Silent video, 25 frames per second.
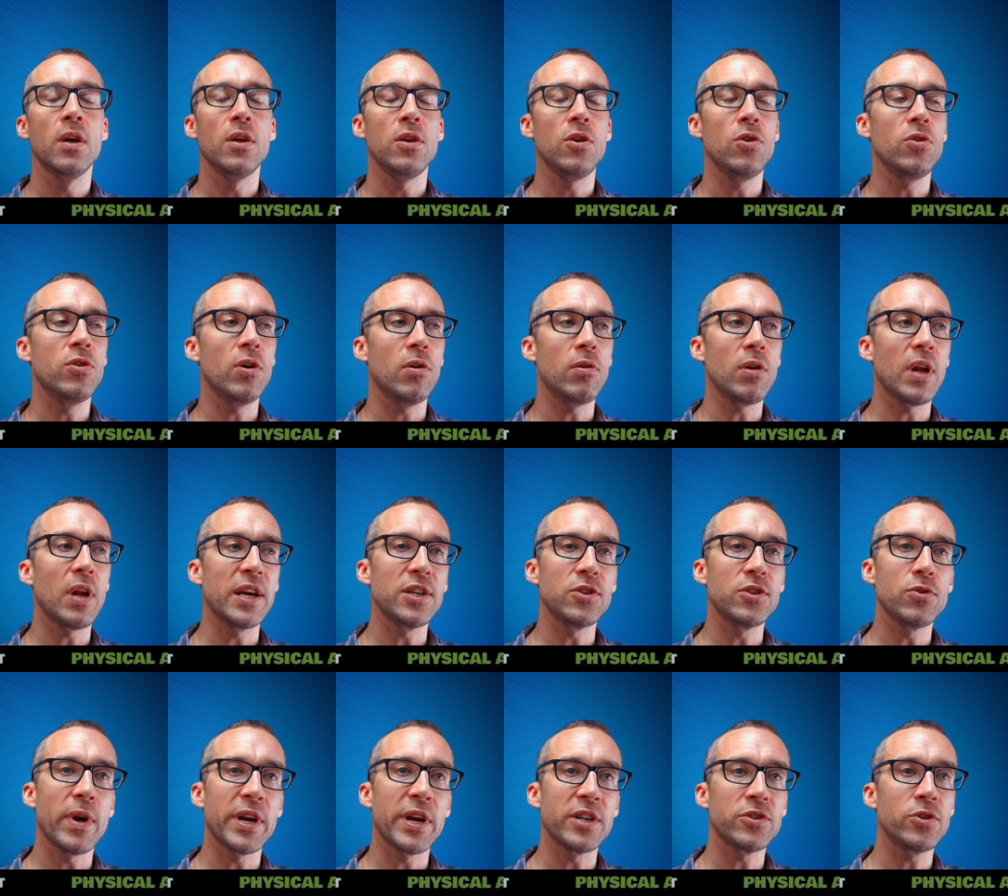You don't like
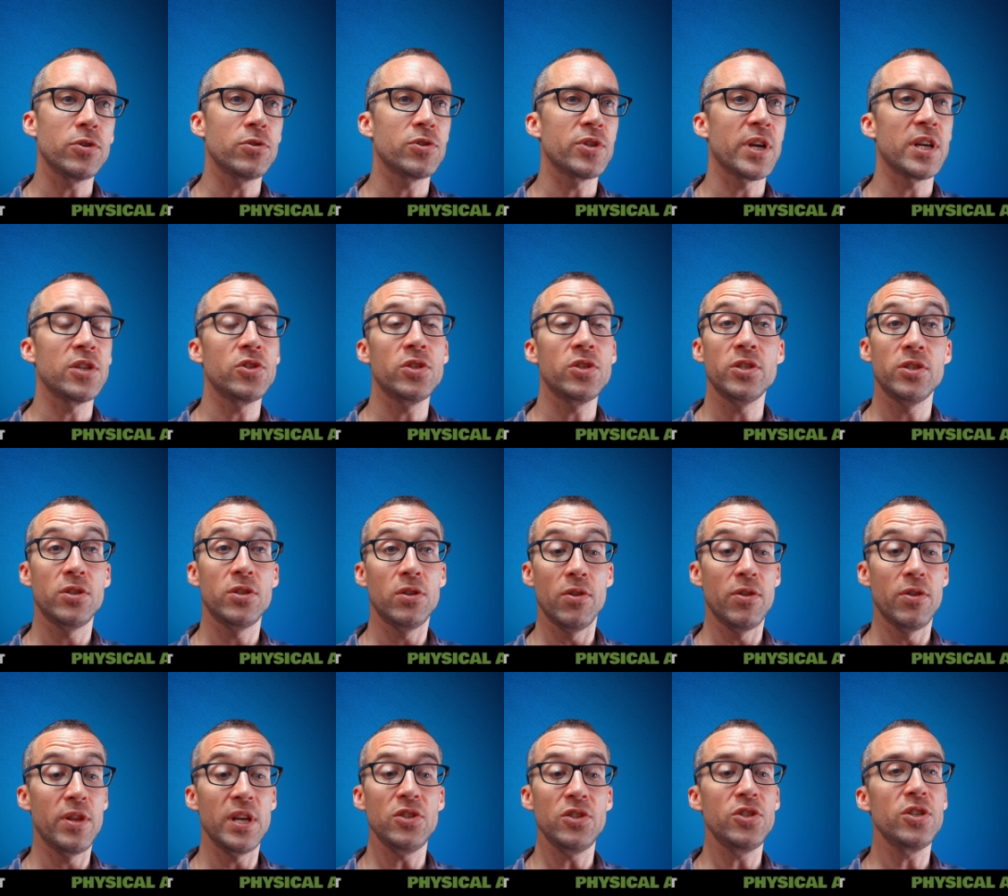to exercise,
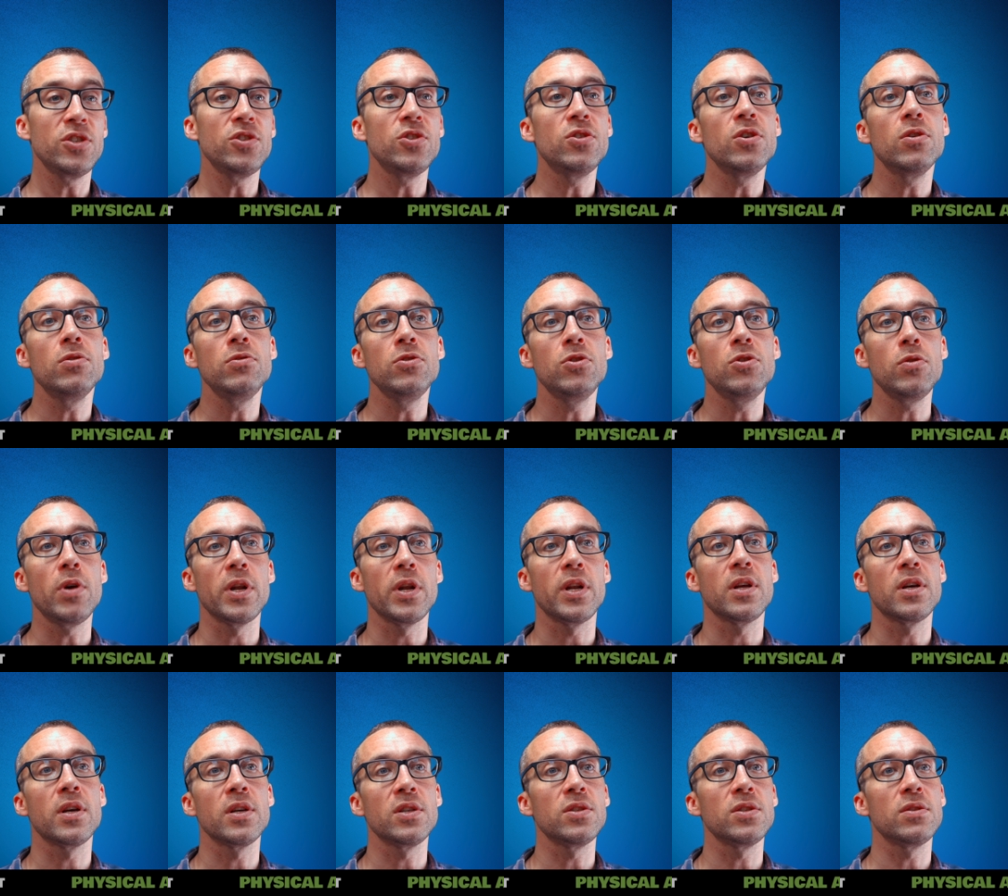then just don't do it.
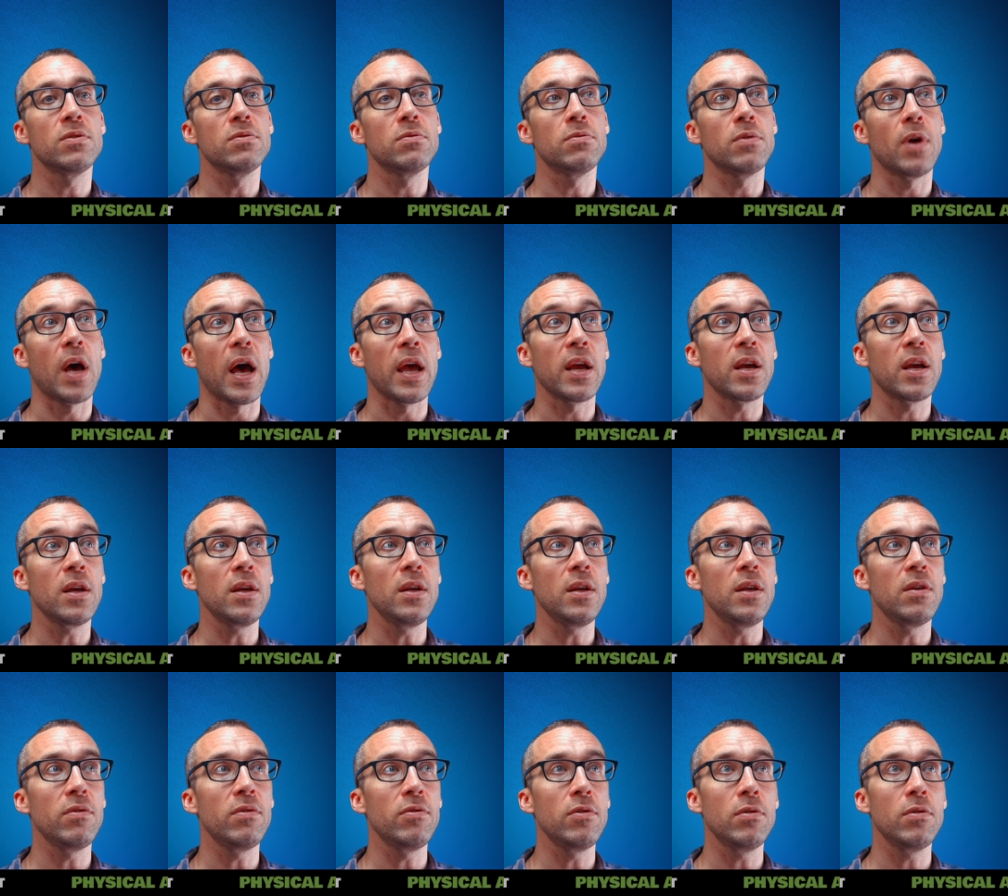Because I
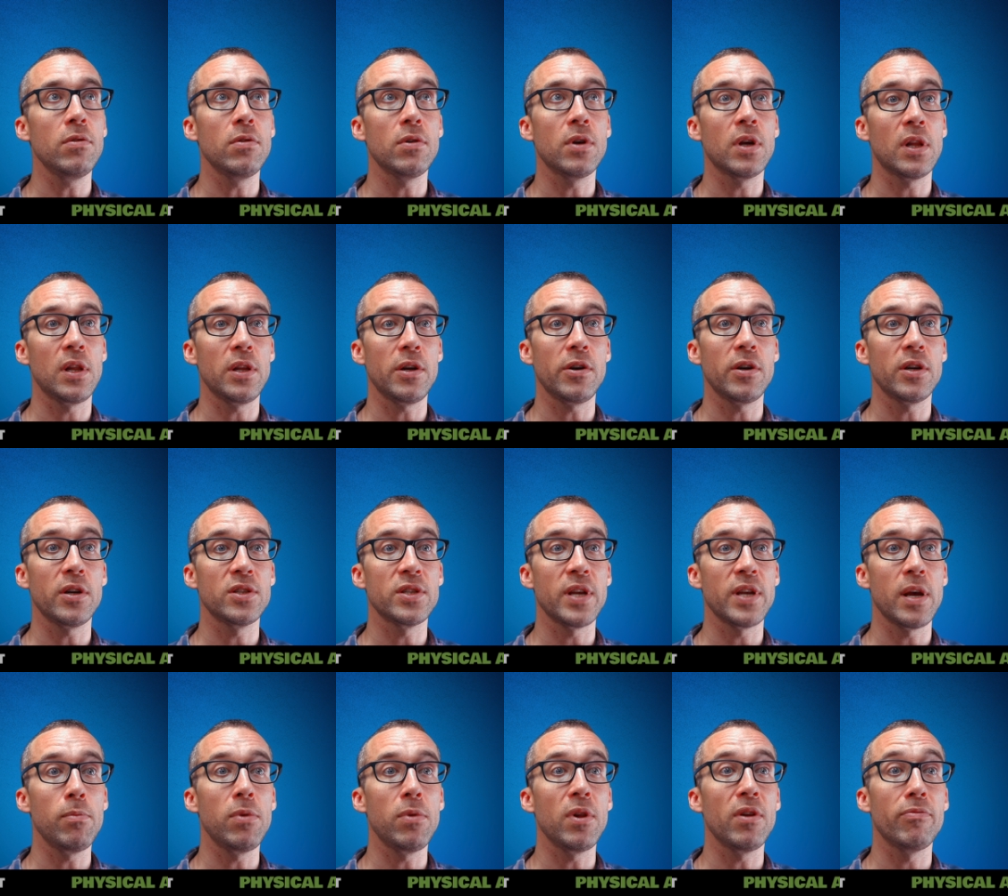can give you a clear
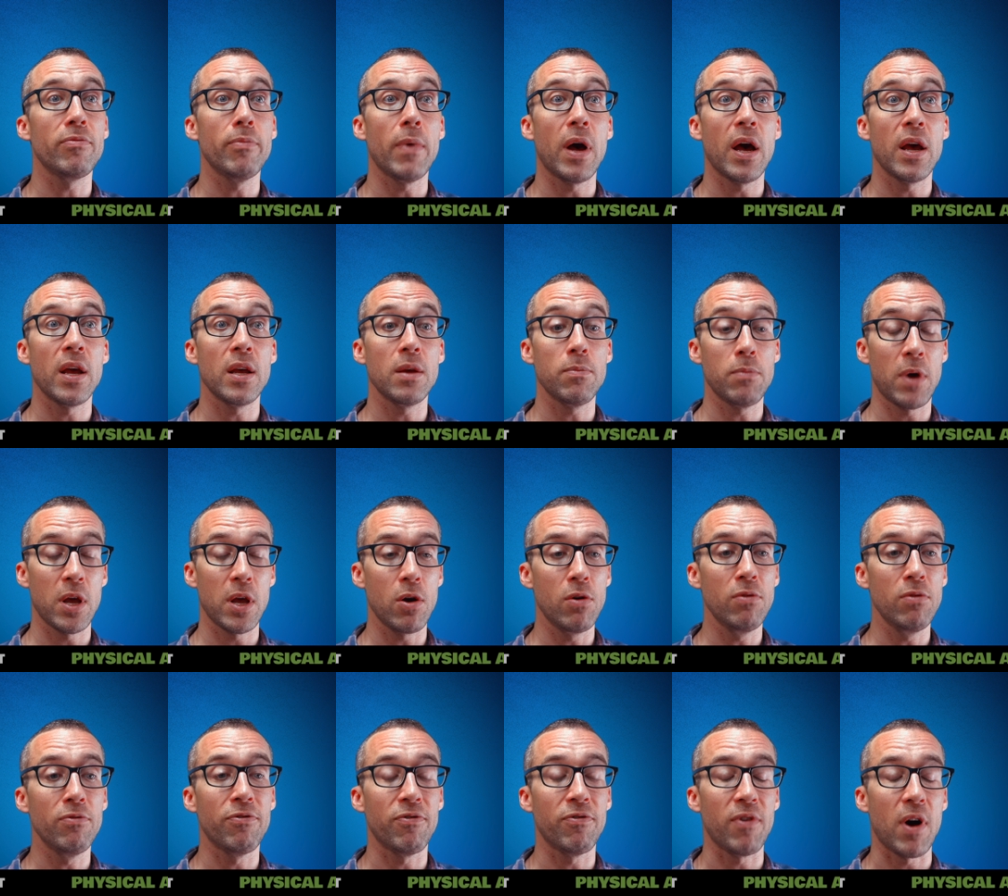example of my, my
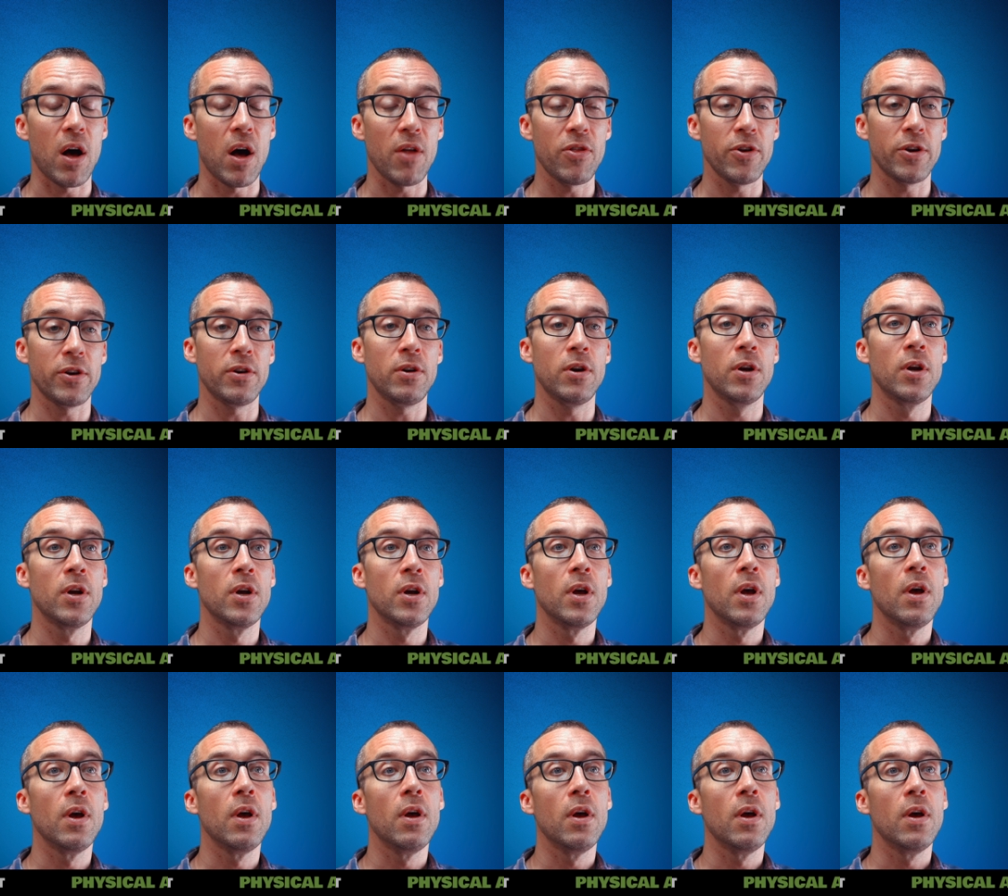own father.
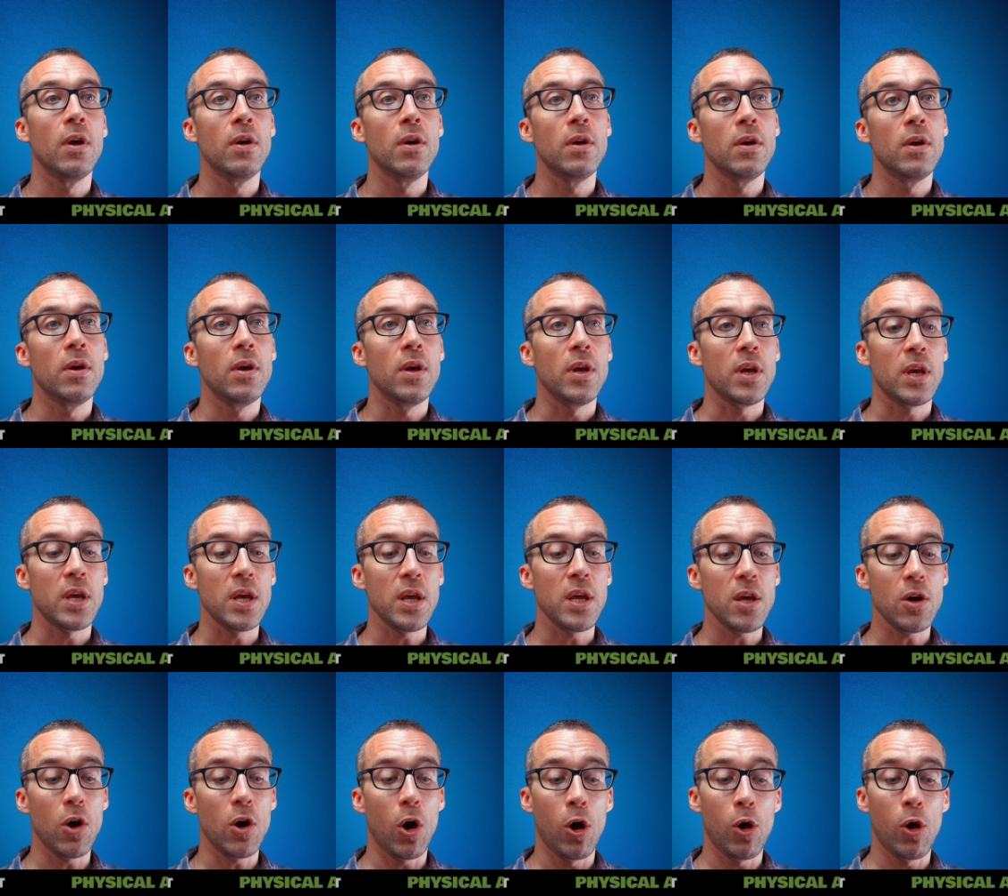
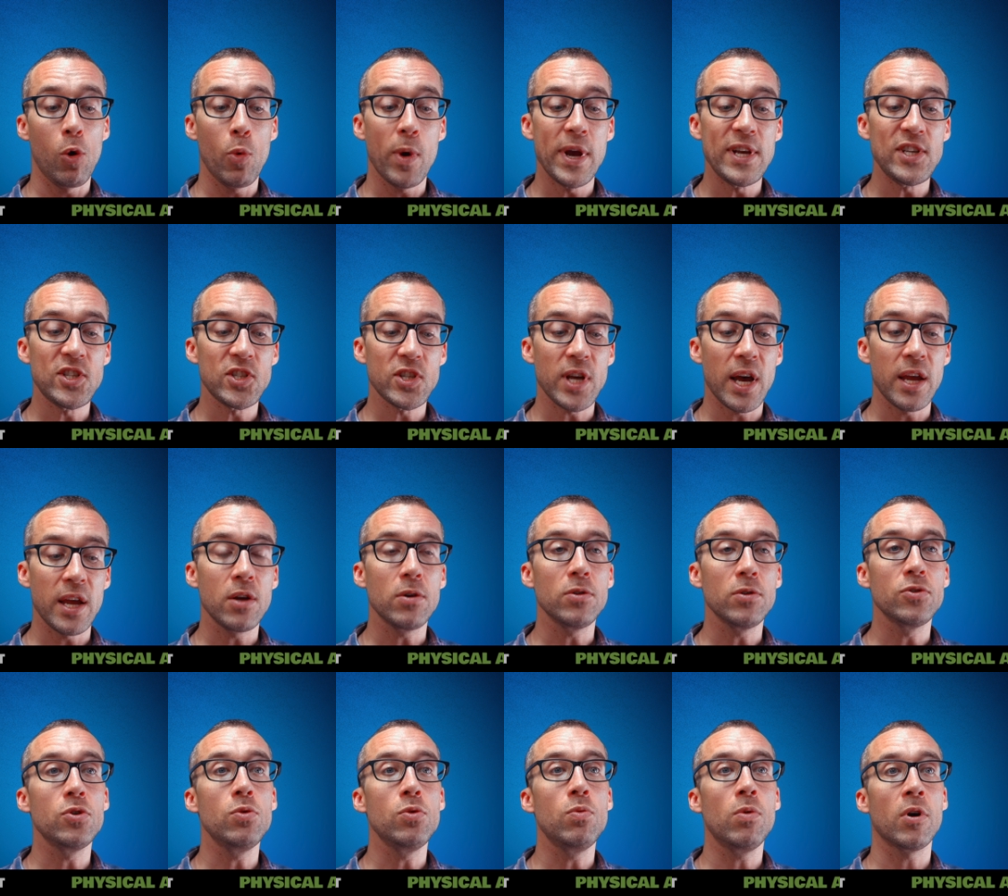He always
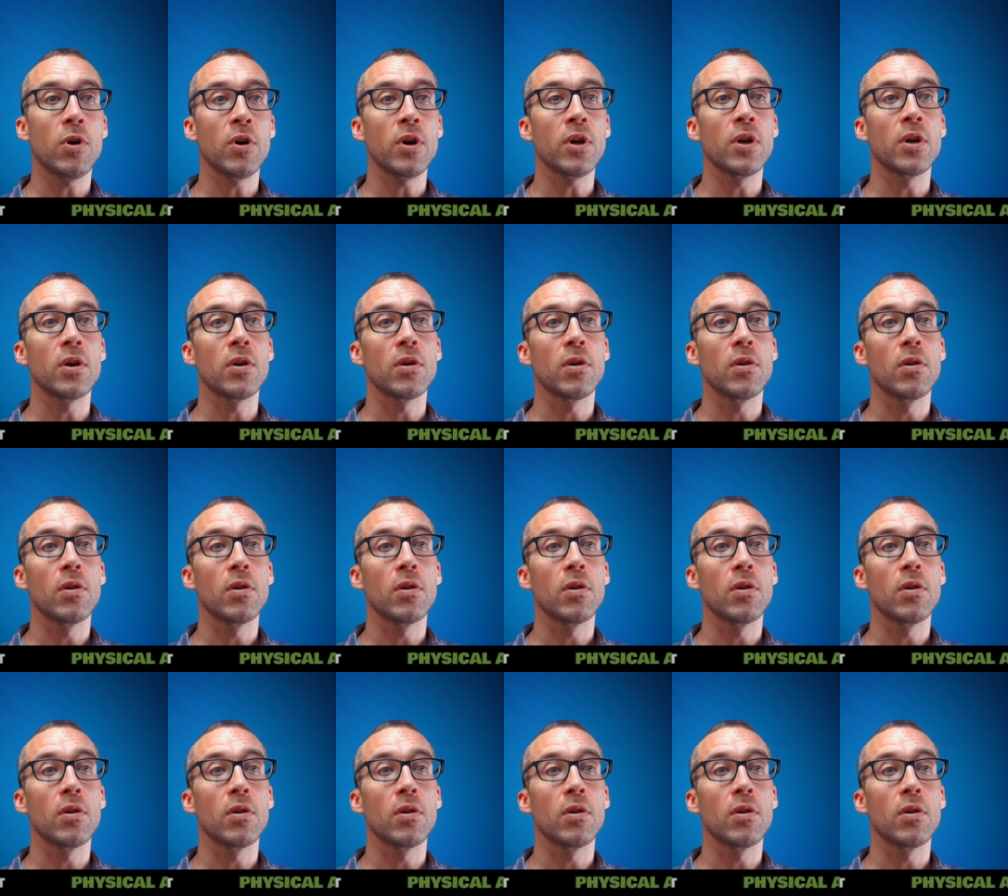cycled to work.